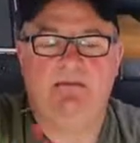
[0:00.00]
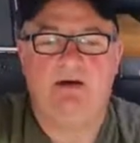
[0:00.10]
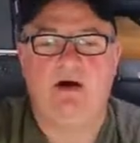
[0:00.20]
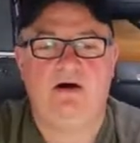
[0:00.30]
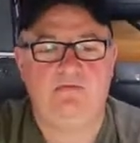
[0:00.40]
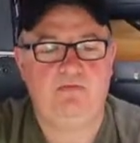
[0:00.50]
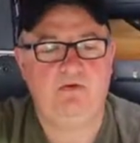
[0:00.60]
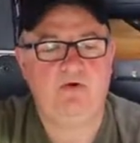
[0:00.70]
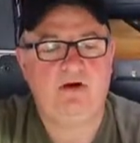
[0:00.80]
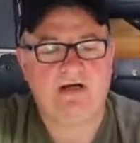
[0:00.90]
part
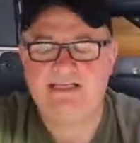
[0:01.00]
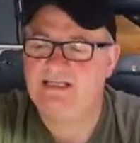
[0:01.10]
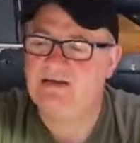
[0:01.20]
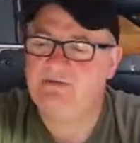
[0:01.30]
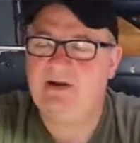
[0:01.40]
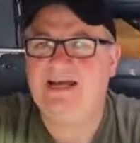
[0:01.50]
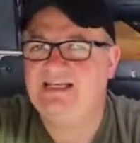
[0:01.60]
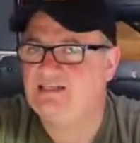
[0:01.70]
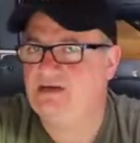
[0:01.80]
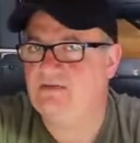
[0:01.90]
well I didn't know the
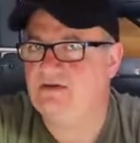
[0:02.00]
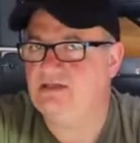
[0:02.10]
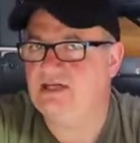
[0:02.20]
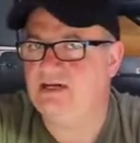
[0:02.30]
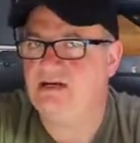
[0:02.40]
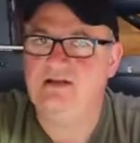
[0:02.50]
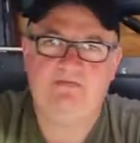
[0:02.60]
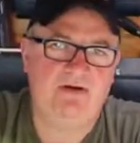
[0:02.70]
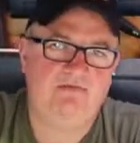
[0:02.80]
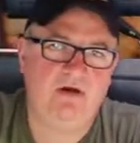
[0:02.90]
plane terminology I know the
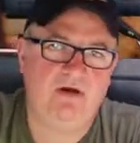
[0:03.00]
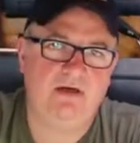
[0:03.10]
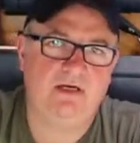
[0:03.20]
boat per,